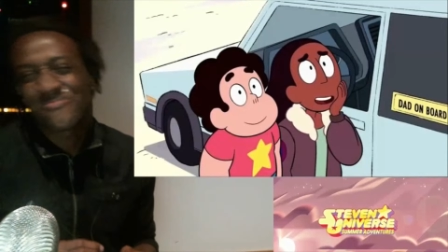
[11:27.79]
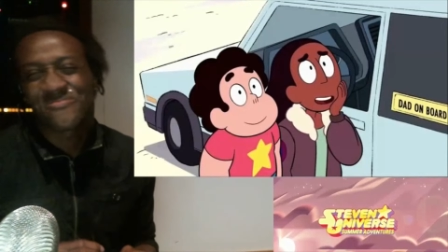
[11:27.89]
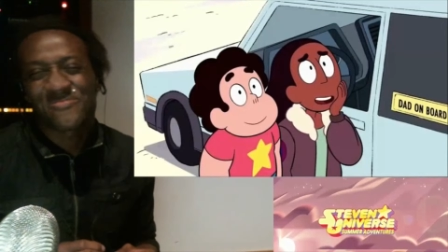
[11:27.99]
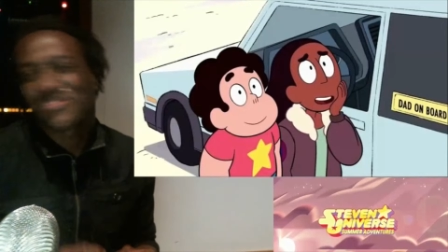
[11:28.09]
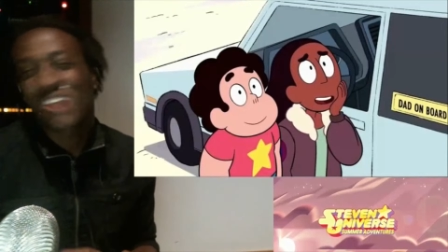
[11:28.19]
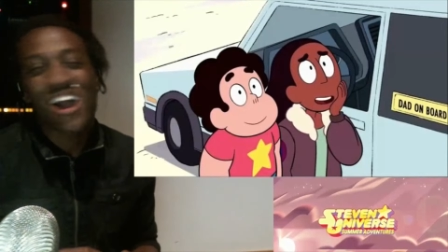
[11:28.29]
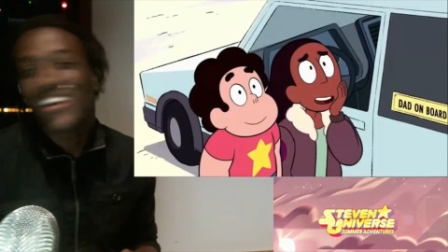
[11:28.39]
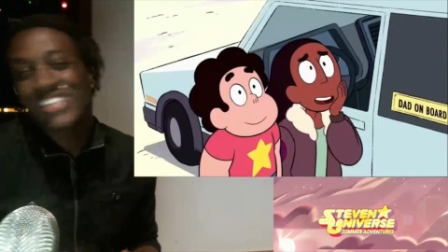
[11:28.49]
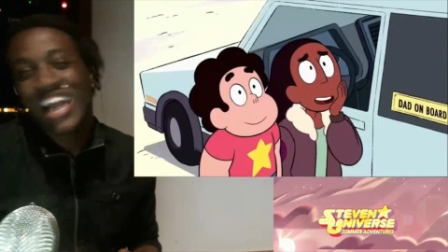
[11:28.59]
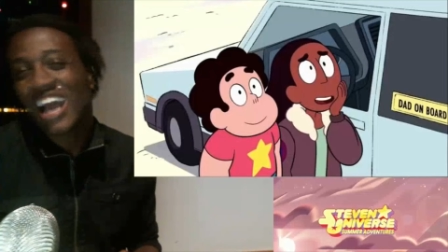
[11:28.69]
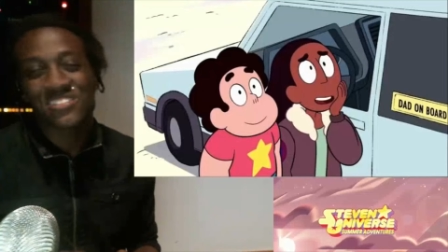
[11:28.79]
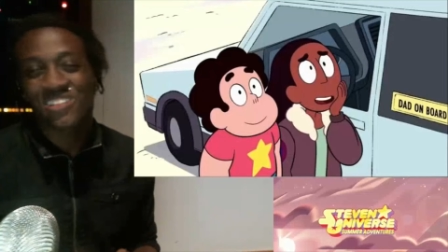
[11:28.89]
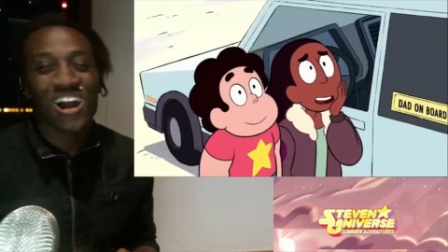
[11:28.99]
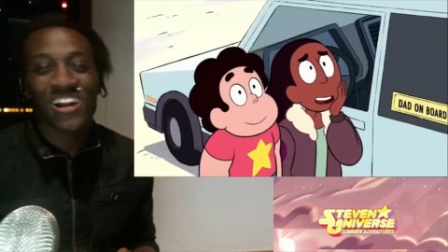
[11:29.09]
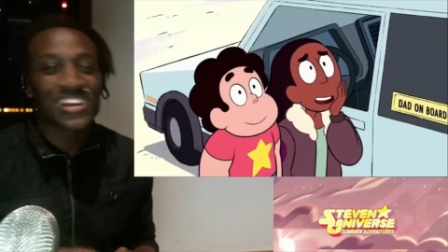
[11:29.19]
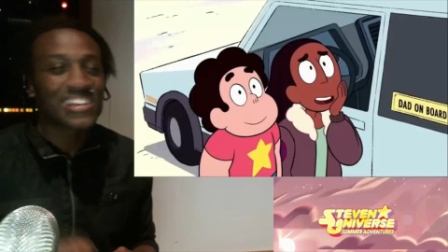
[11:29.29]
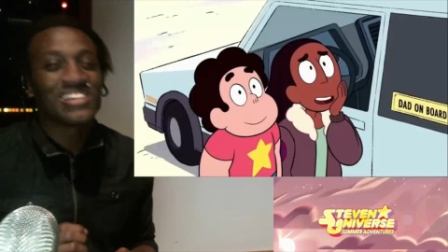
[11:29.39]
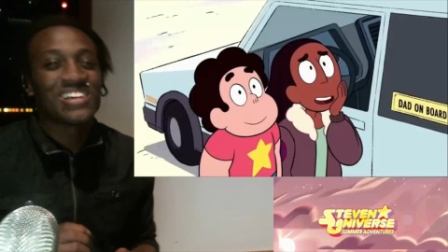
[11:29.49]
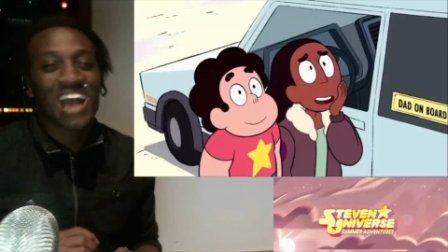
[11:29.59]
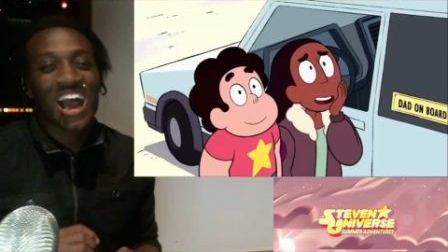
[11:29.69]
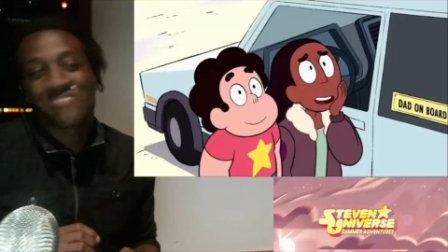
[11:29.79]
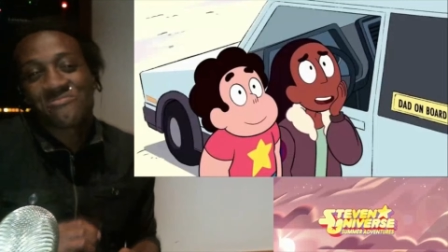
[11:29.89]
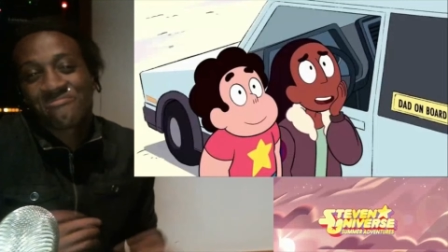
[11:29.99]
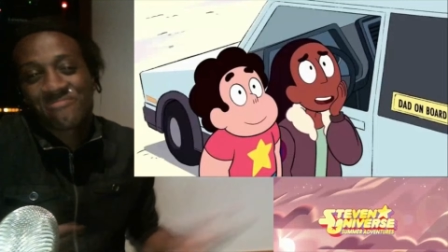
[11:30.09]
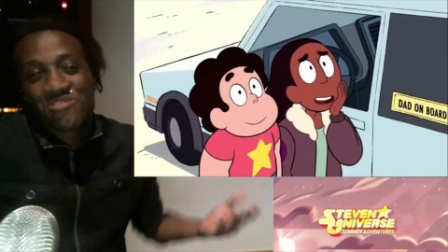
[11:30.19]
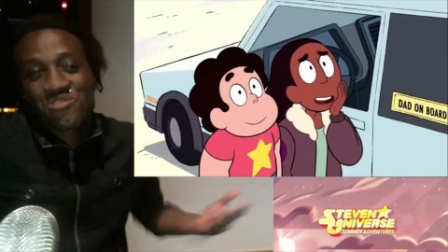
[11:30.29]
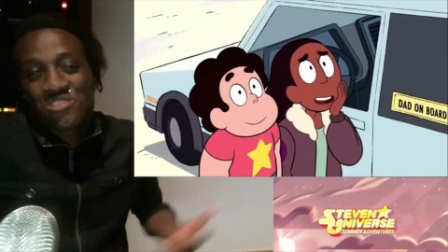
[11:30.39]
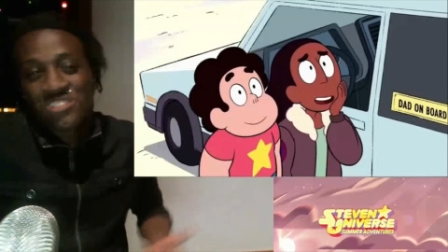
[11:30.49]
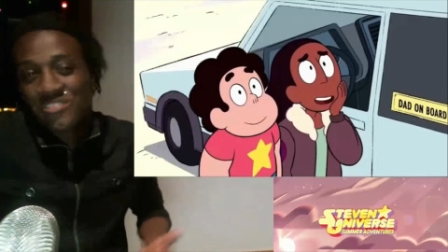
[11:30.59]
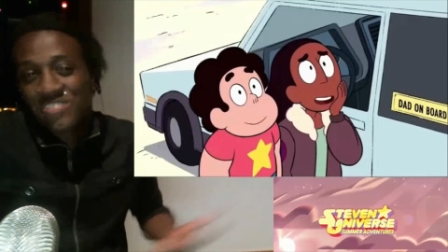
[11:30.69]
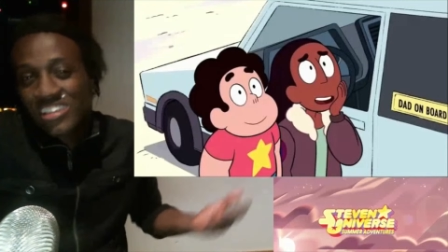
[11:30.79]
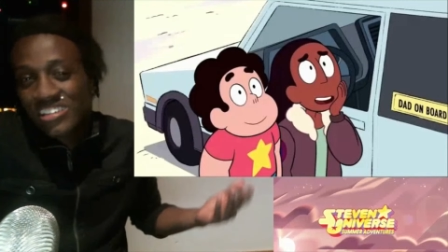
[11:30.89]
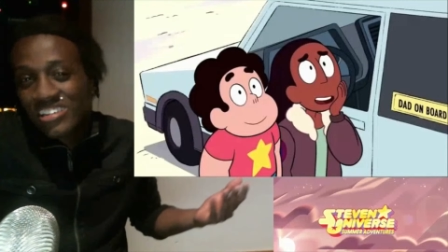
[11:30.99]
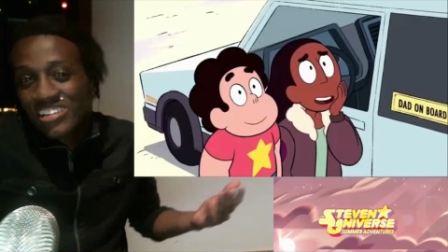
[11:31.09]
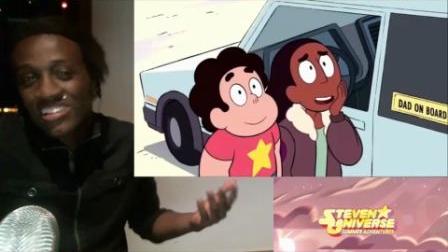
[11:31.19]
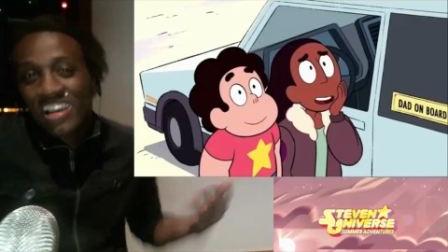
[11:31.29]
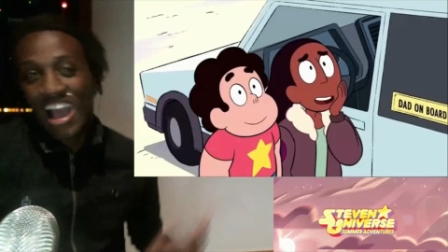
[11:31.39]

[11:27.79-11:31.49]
sorry, not sorry. Shouldn't have leaked it.